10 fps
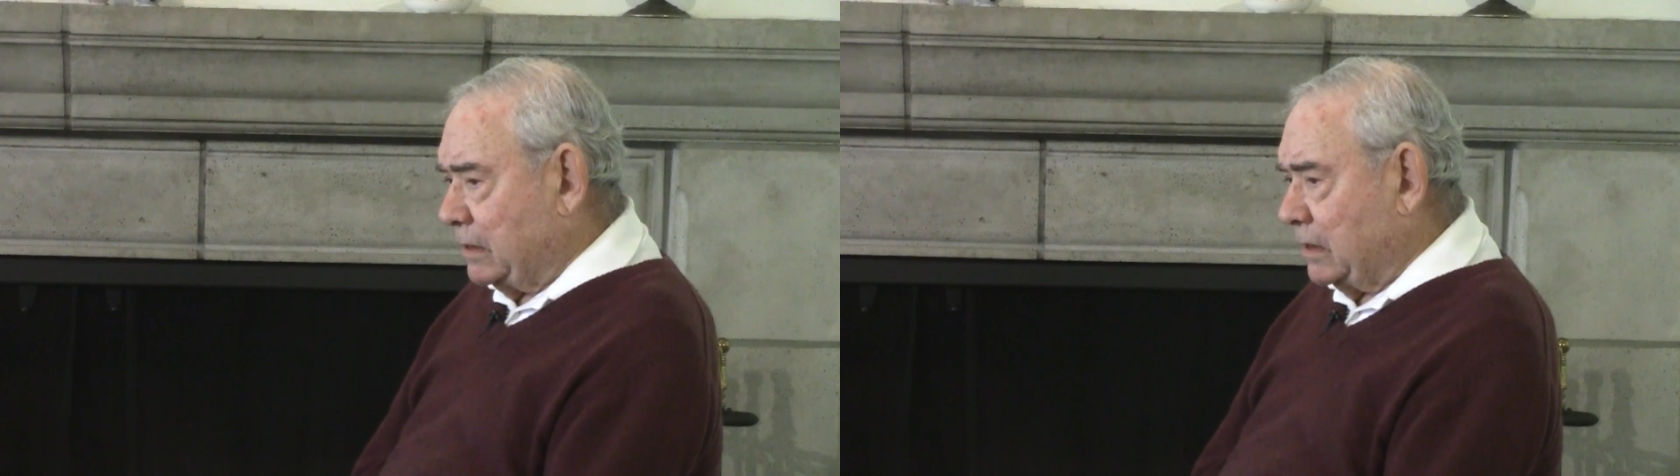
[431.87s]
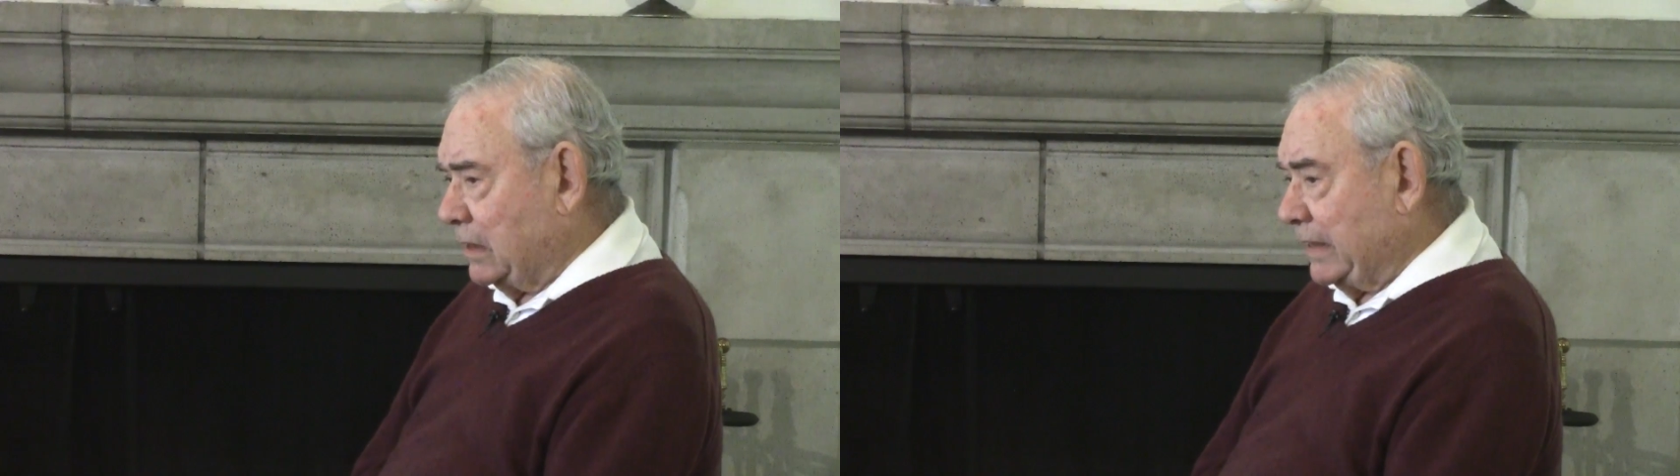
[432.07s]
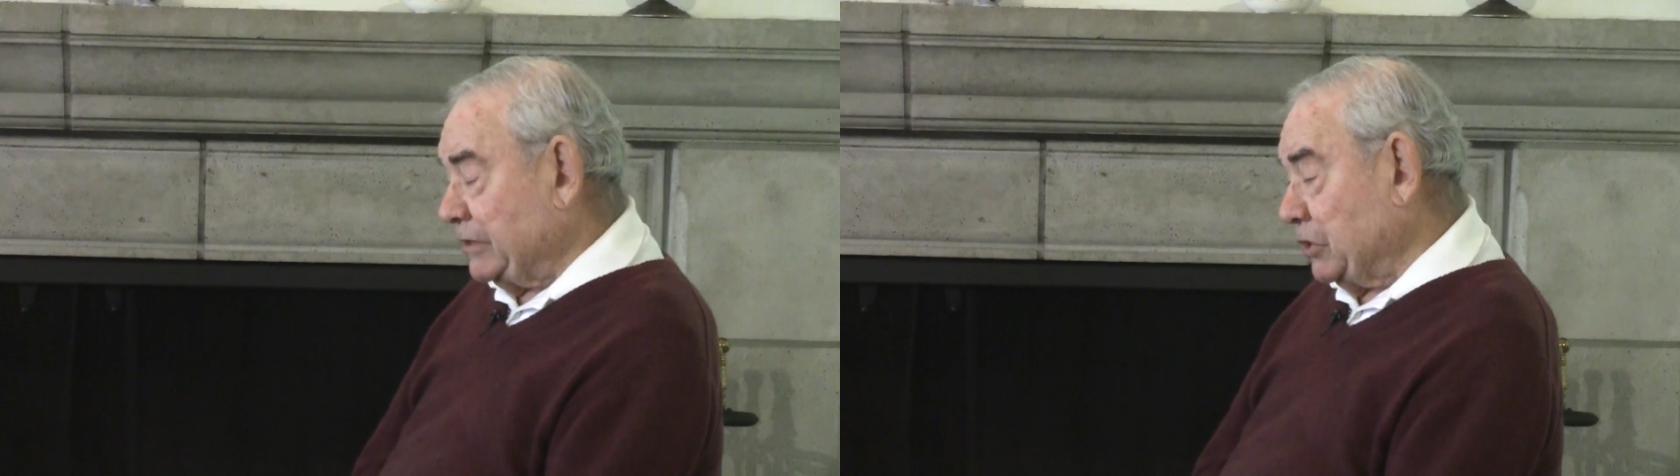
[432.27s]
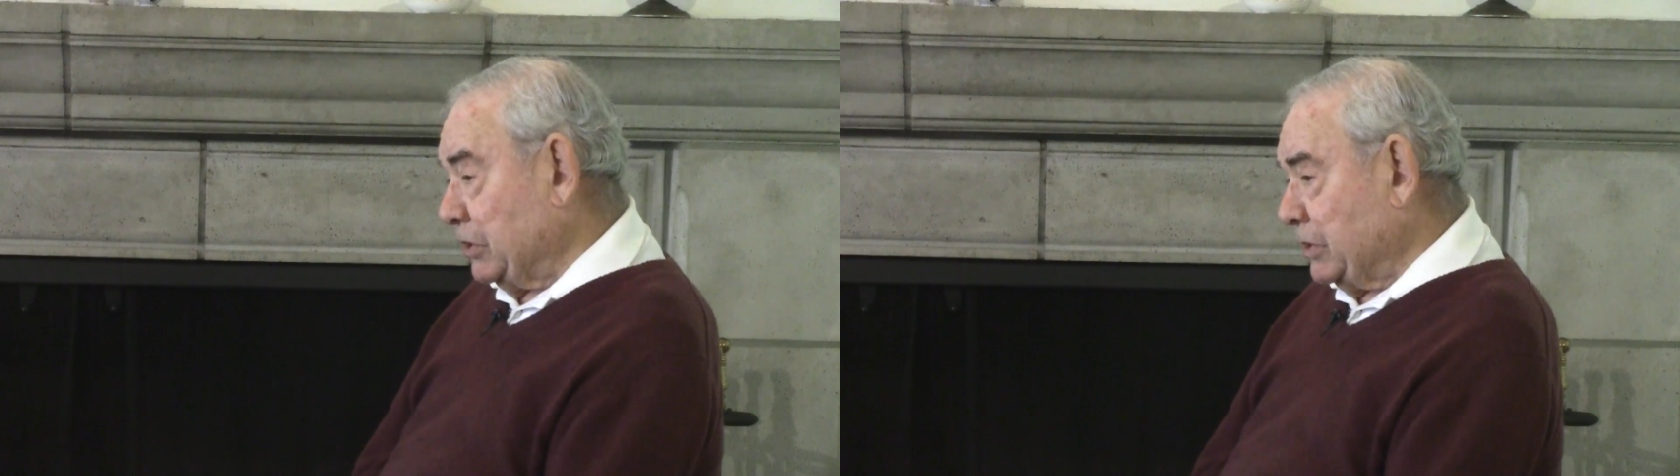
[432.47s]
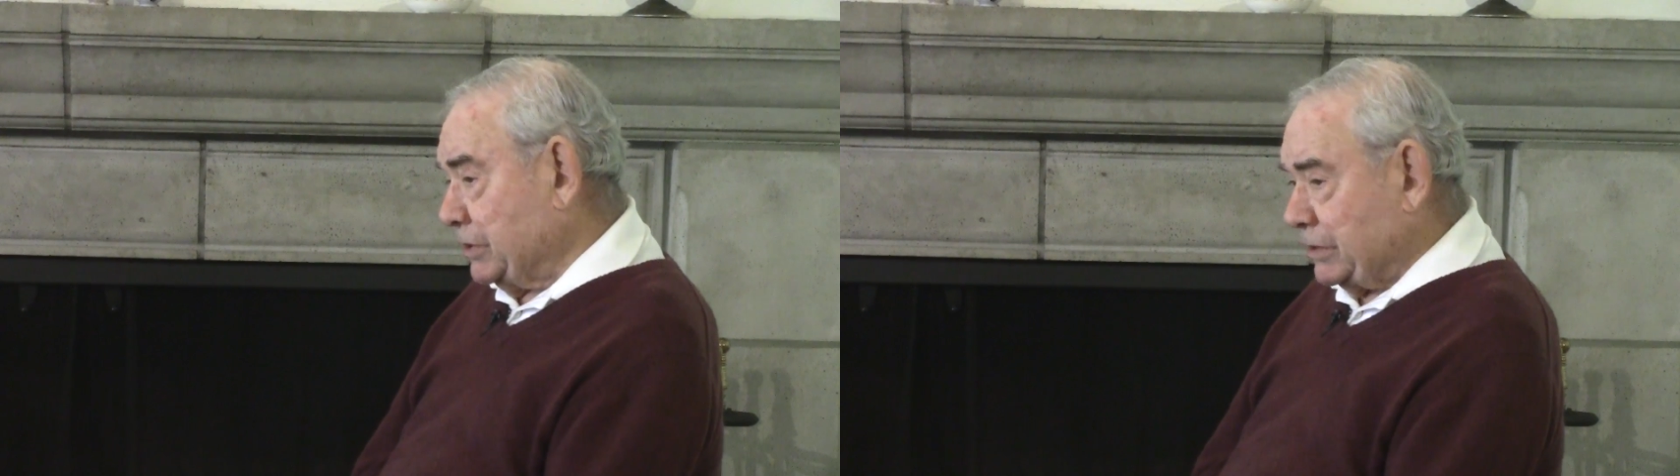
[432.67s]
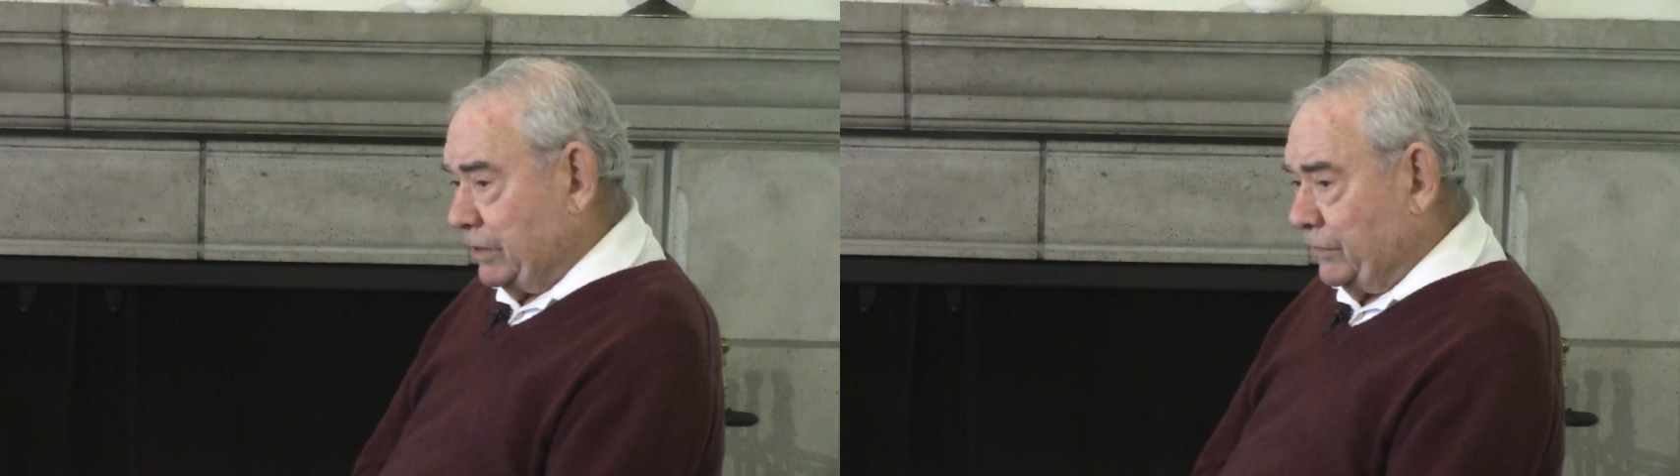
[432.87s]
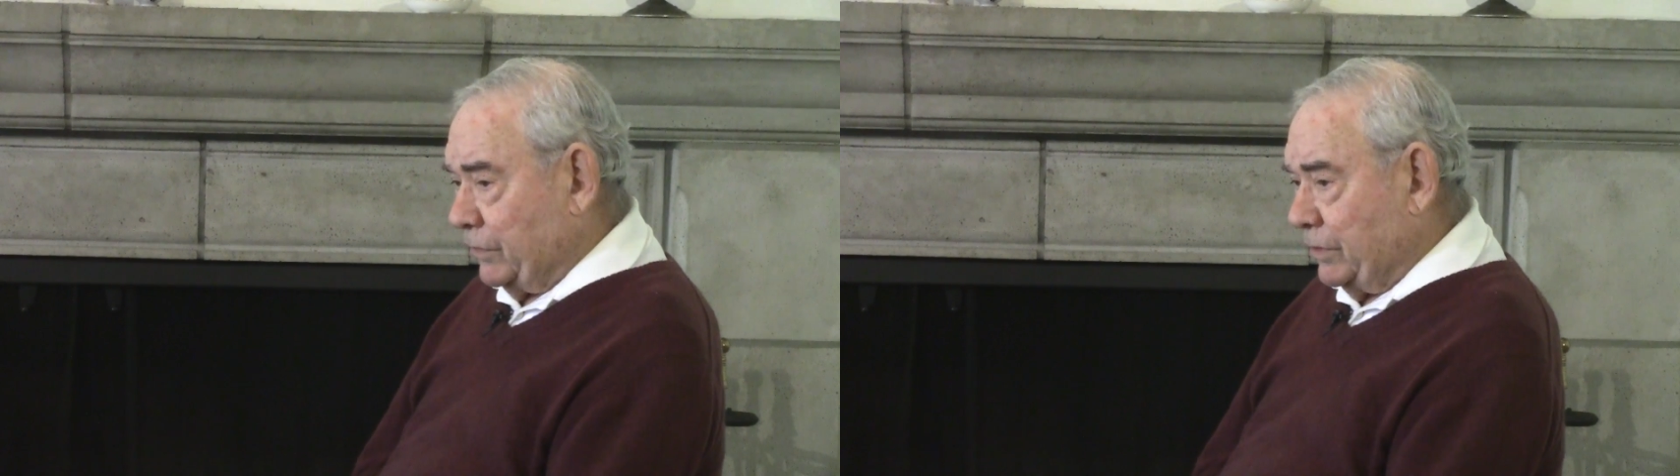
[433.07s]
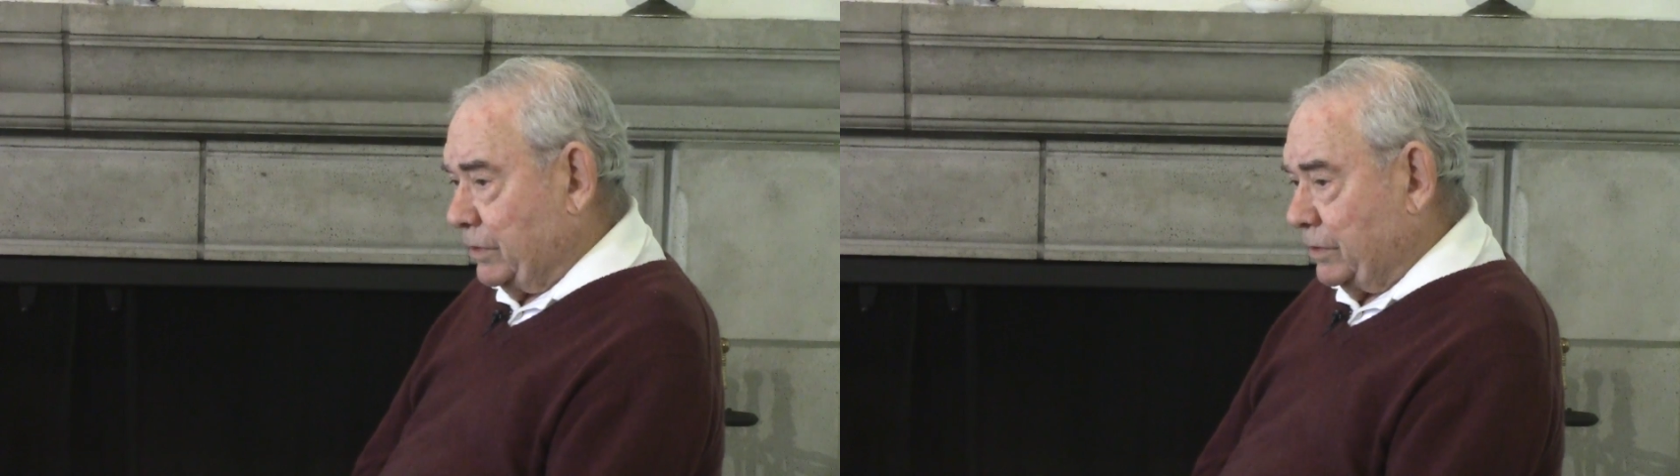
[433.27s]
allegedly
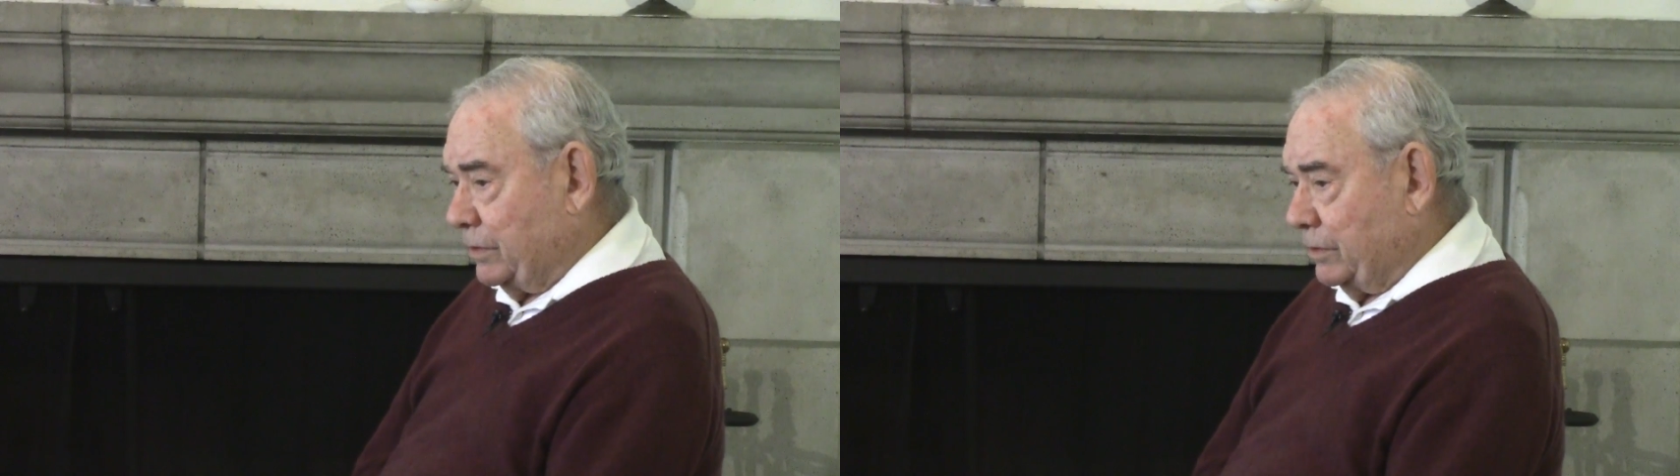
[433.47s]
discovered